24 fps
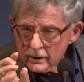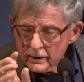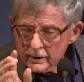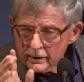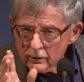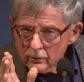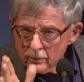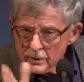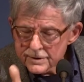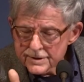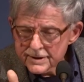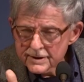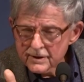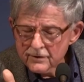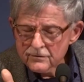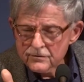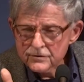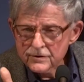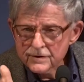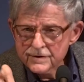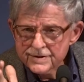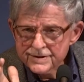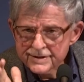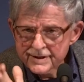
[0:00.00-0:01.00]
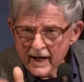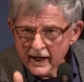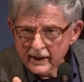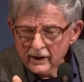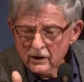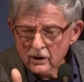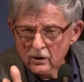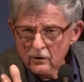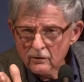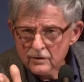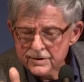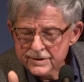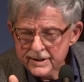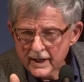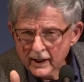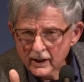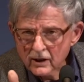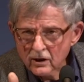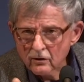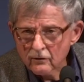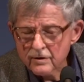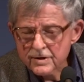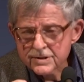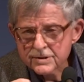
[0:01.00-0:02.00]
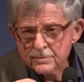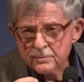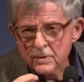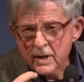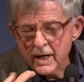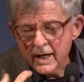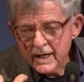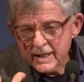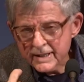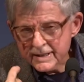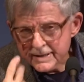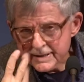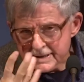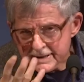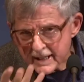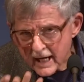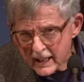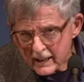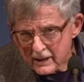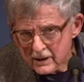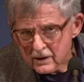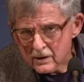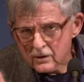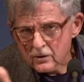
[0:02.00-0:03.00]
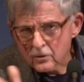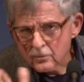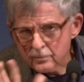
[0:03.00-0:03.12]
What's the difference between secular and secularism? Secular